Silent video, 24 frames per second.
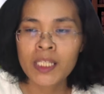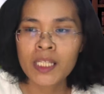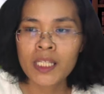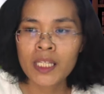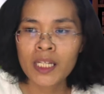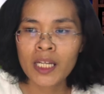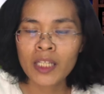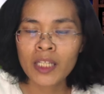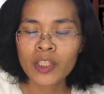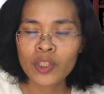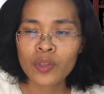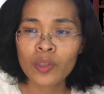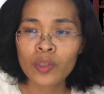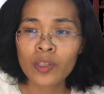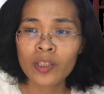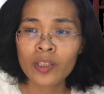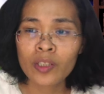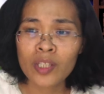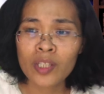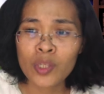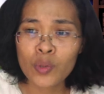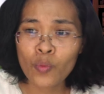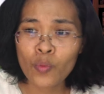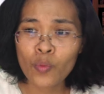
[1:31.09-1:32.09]
And actually,
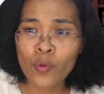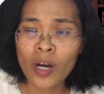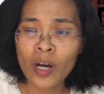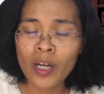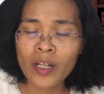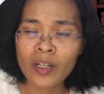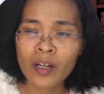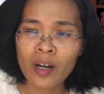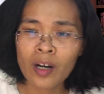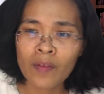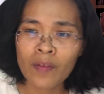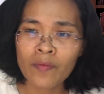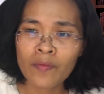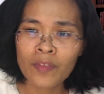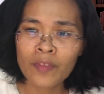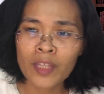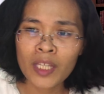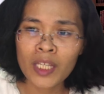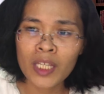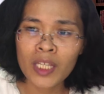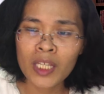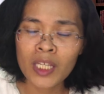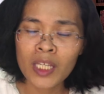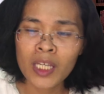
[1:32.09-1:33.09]
that's one of
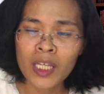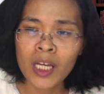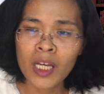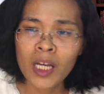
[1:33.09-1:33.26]
the,